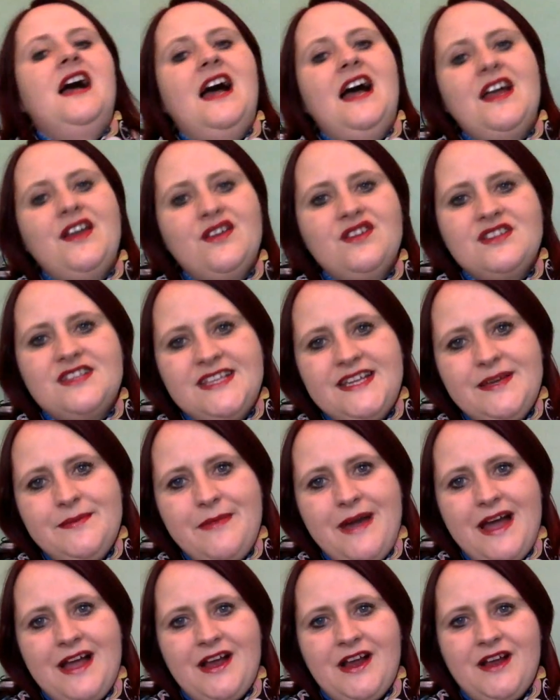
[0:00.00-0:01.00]
I don't see
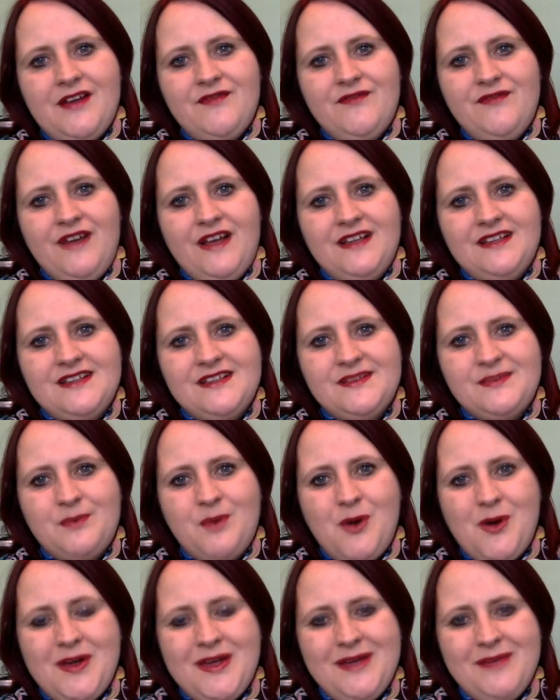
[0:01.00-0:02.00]
my fans as
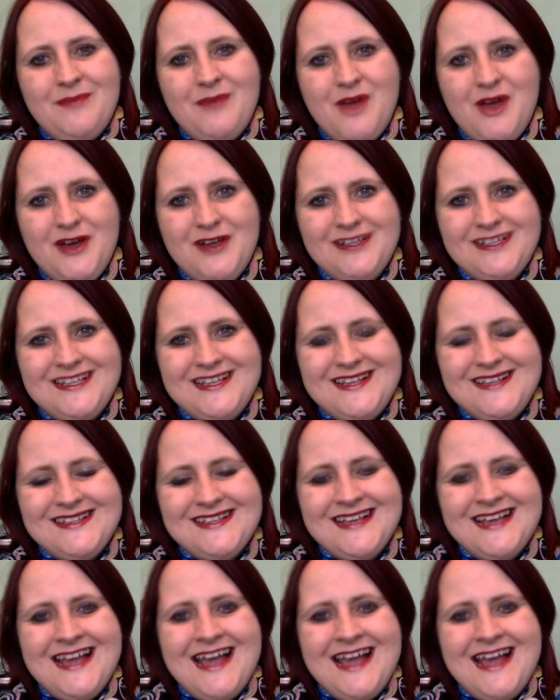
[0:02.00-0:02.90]
walking purses.